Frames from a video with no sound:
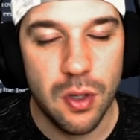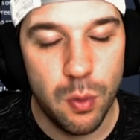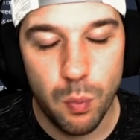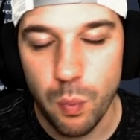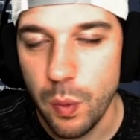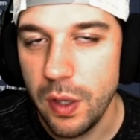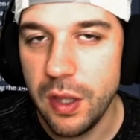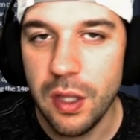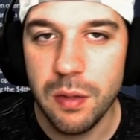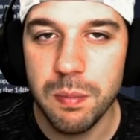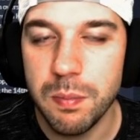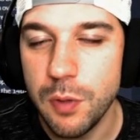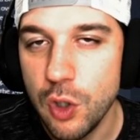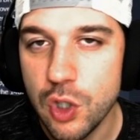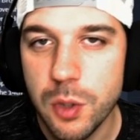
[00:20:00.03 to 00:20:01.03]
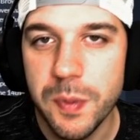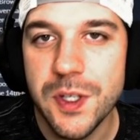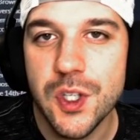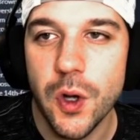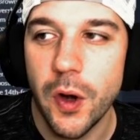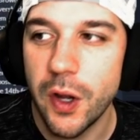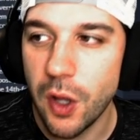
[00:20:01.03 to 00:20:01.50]
Really, you should be
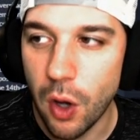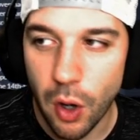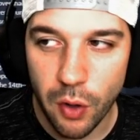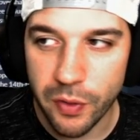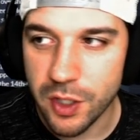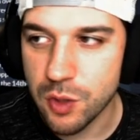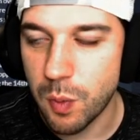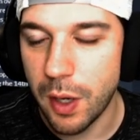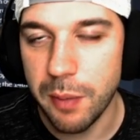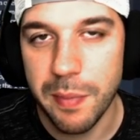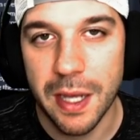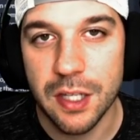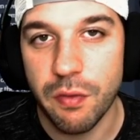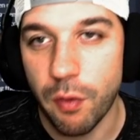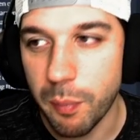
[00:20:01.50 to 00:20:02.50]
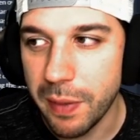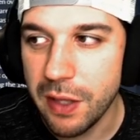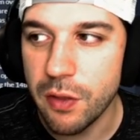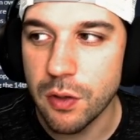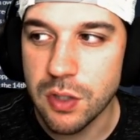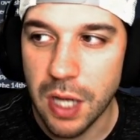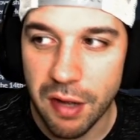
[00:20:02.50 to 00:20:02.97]
starting all these running backs for me. They're
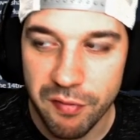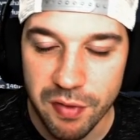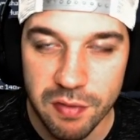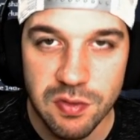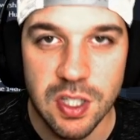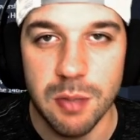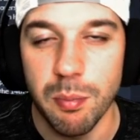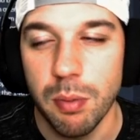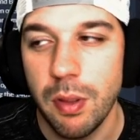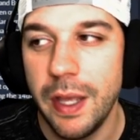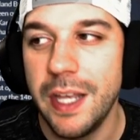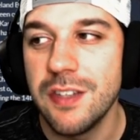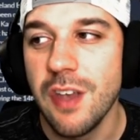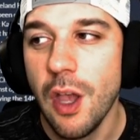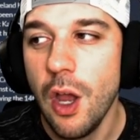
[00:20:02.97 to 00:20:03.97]
top 15 plays.